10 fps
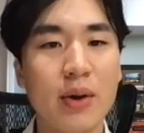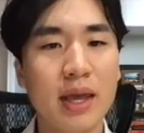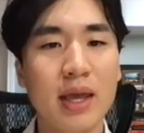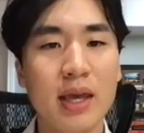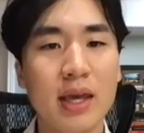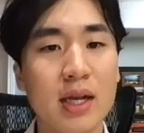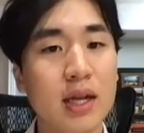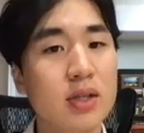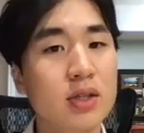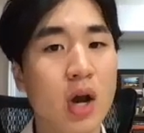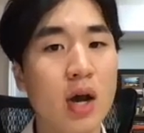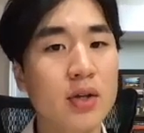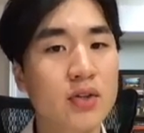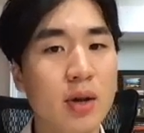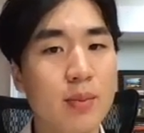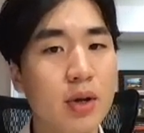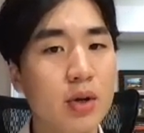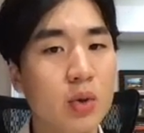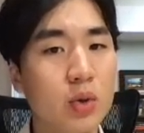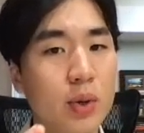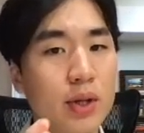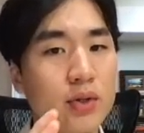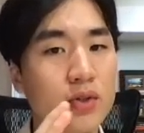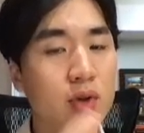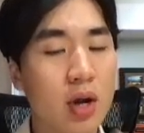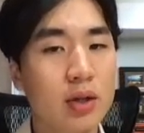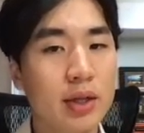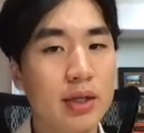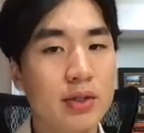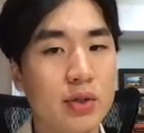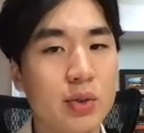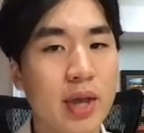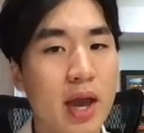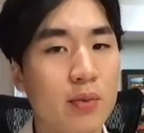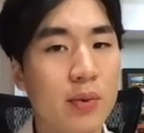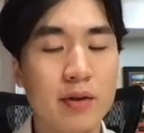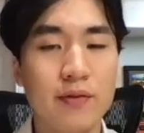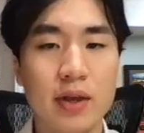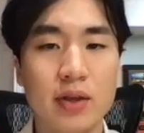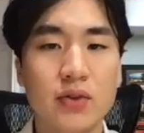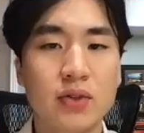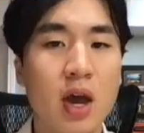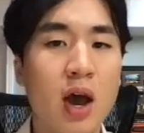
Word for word: And Scott is someone who was struggling to get rid of his